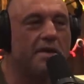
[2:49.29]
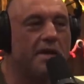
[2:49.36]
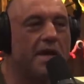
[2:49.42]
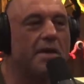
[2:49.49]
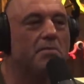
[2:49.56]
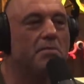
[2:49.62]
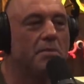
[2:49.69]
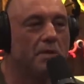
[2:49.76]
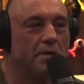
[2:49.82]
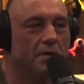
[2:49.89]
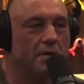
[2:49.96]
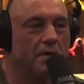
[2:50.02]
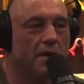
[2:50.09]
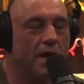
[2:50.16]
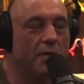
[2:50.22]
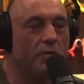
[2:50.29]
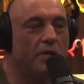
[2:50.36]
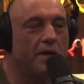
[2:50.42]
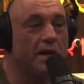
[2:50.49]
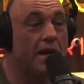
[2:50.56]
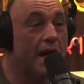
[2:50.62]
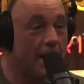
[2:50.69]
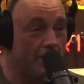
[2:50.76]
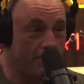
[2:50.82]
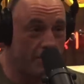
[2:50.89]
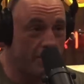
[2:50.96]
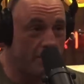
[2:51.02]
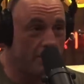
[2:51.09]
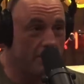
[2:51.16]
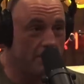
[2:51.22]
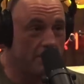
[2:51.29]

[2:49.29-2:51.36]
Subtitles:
them, and would get angry